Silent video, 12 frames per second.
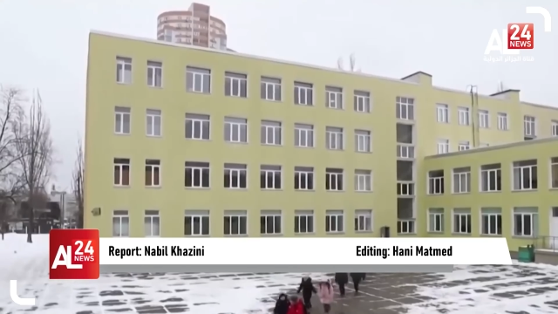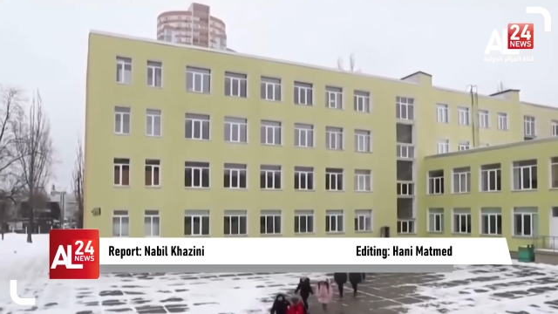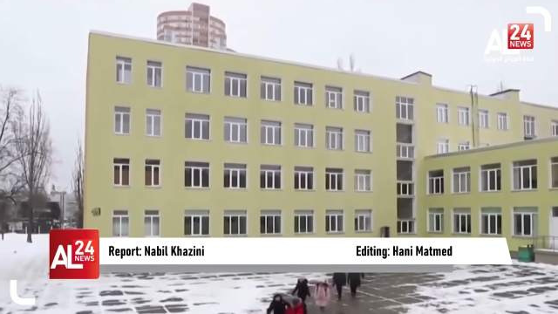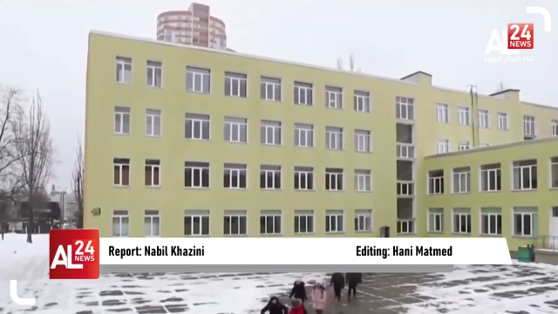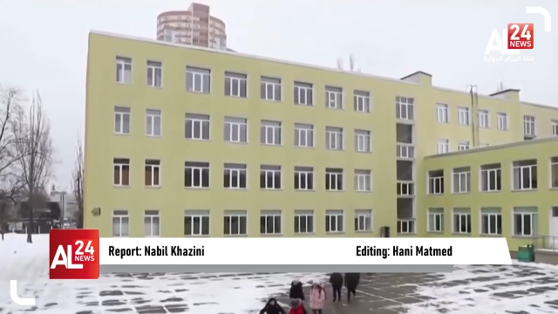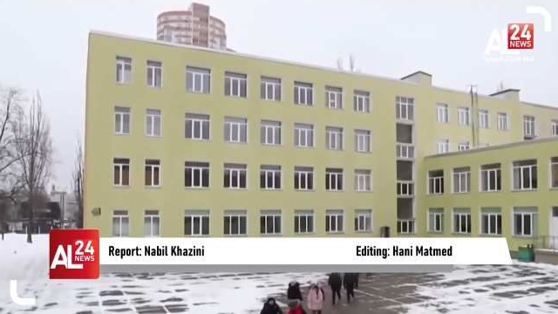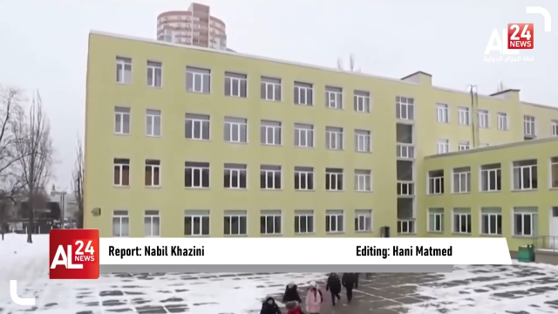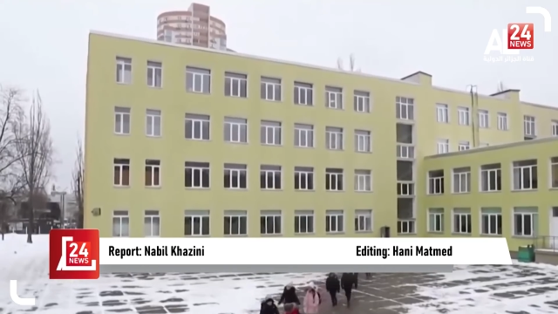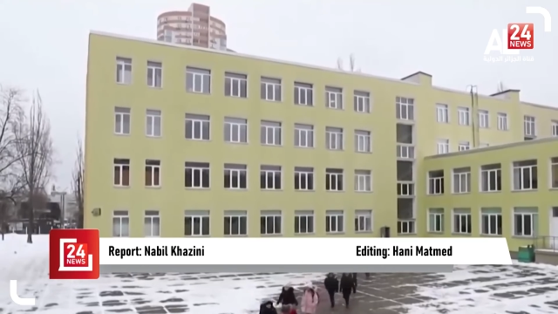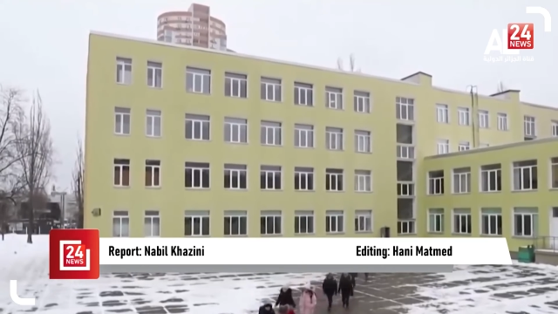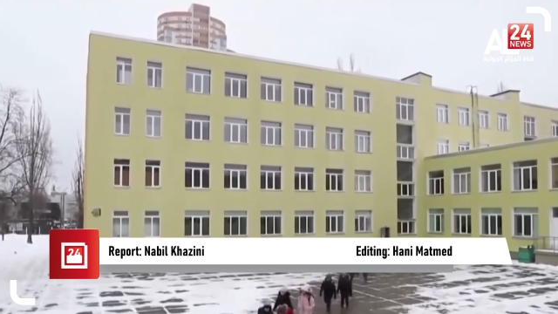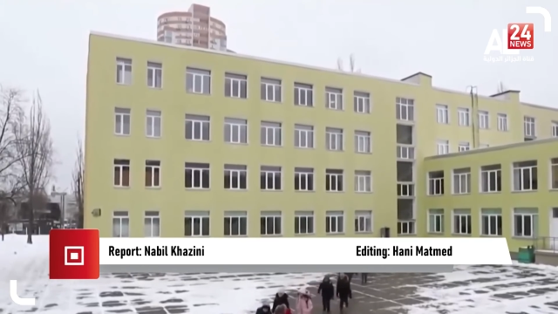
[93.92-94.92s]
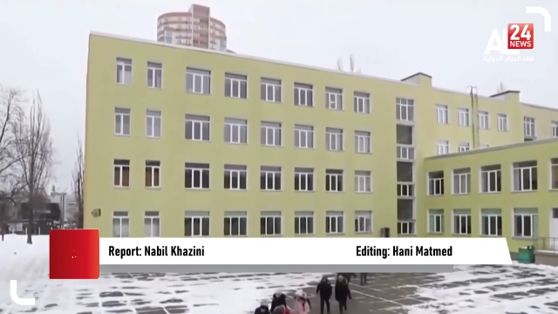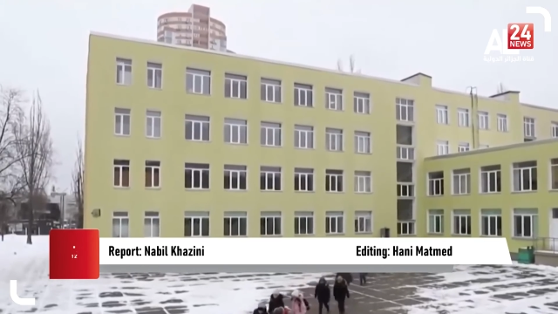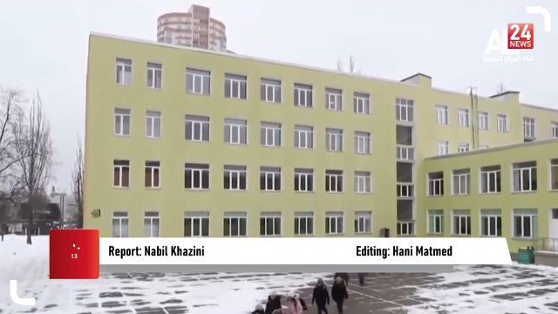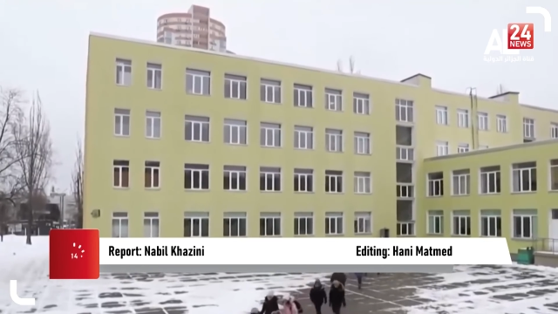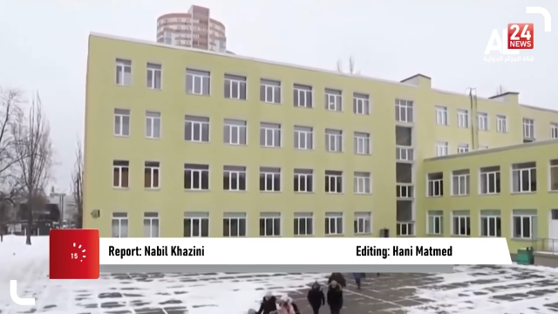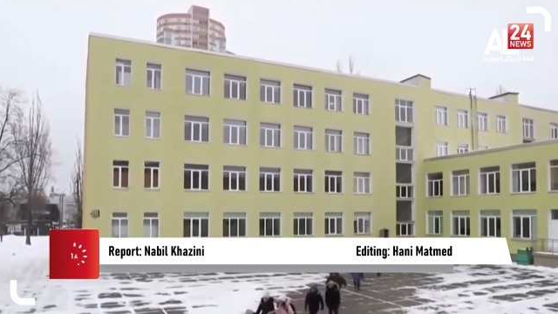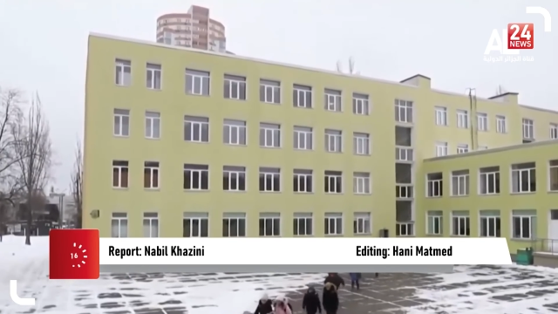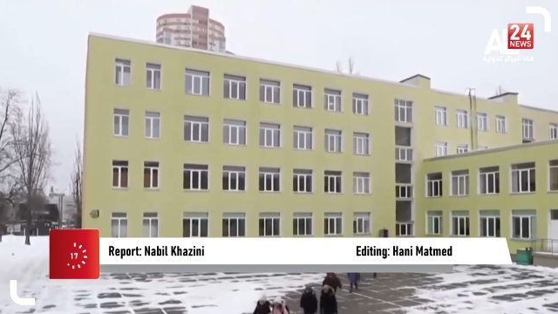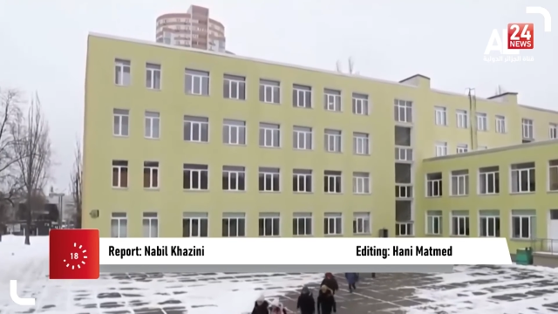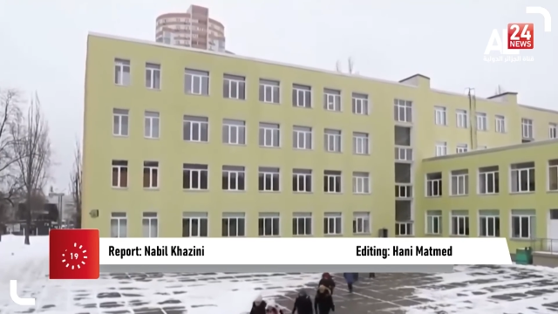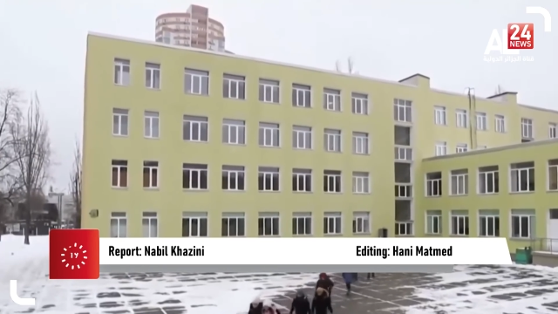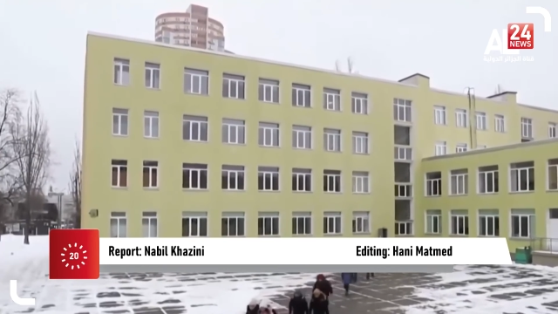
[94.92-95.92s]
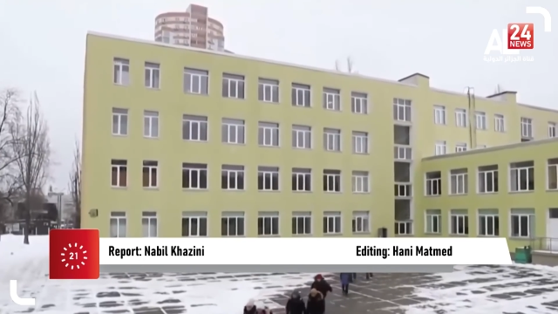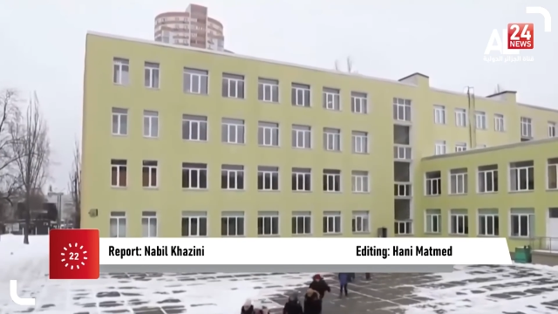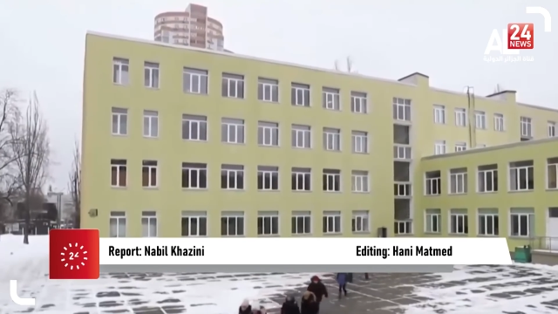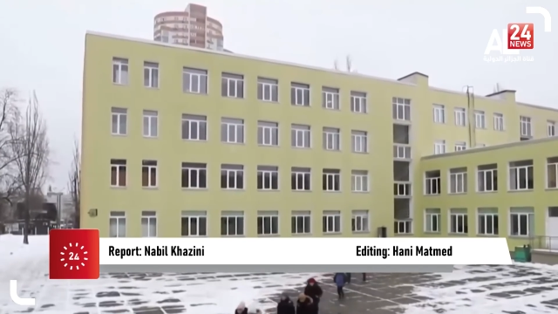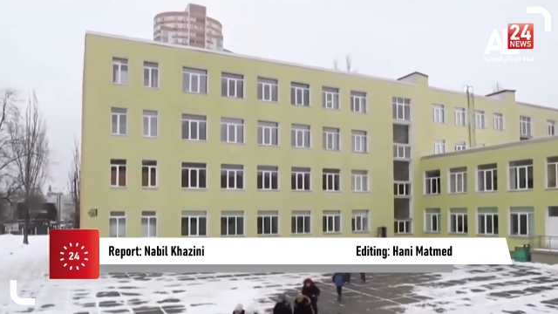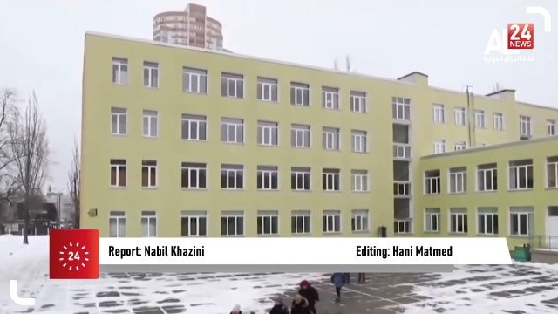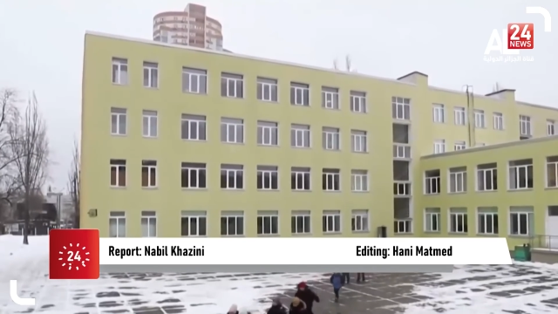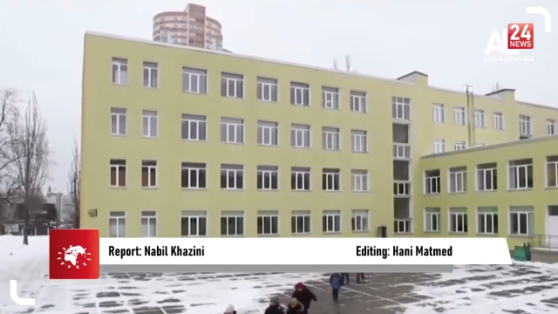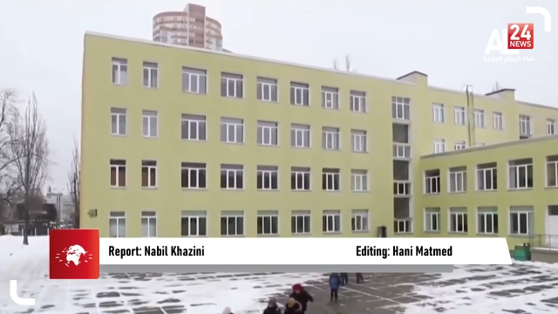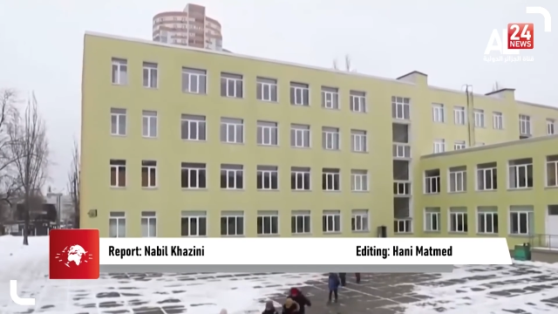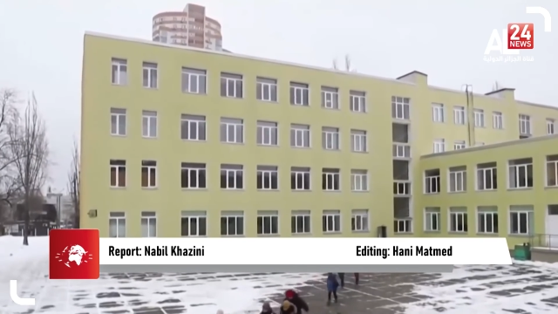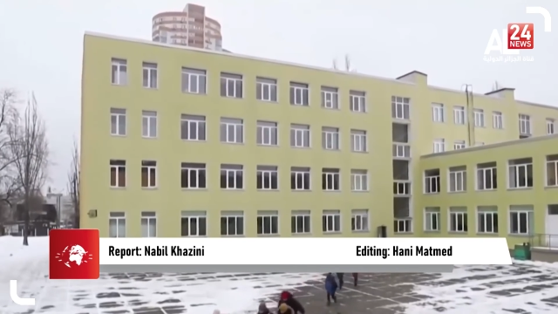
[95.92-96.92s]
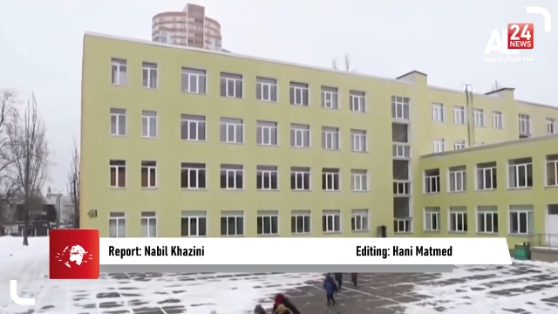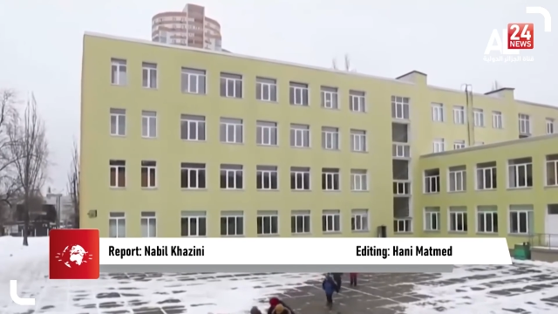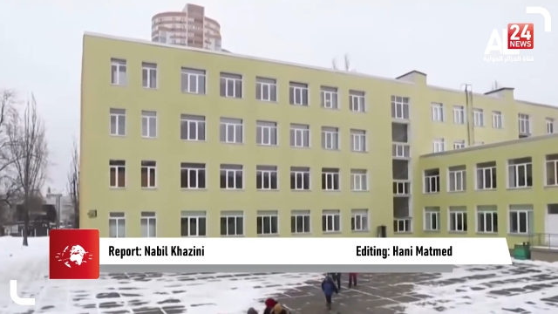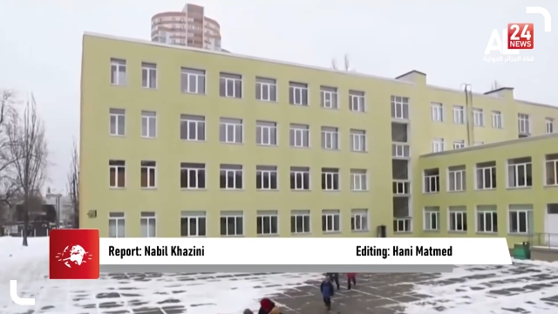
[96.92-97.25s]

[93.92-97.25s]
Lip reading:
[unreadable: no face in view]